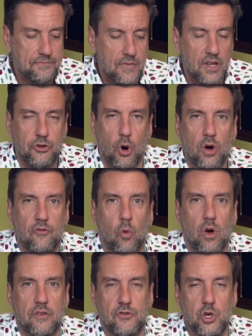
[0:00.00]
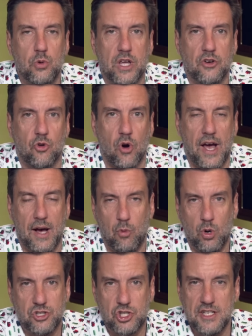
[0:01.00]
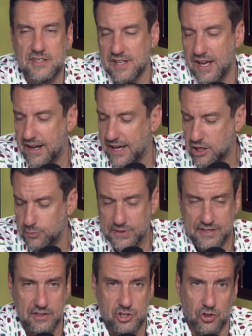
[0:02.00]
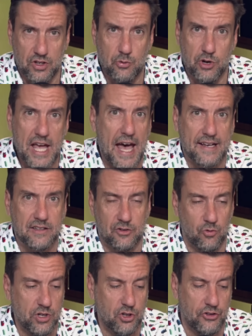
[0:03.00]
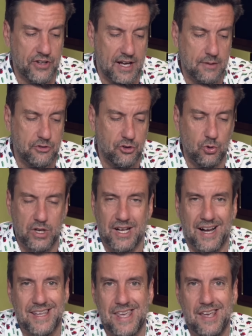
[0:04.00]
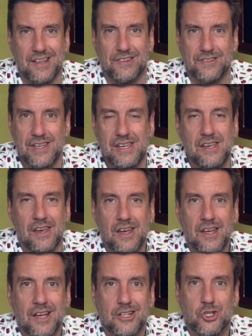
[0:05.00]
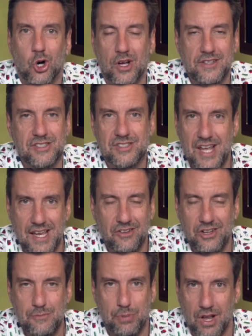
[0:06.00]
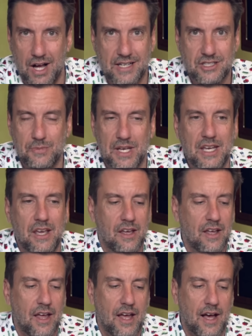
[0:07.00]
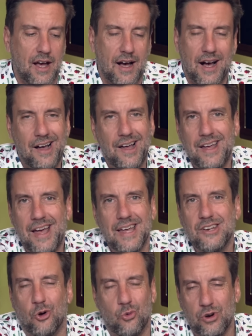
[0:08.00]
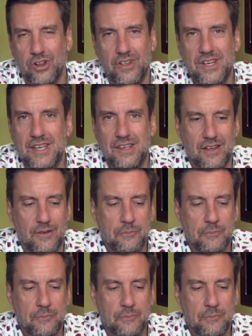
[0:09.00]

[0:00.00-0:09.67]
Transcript: so if one of you can grab what she said, I could potentially react in real time to it. I can't see. Dawn Staley blocked me. I, I don't really,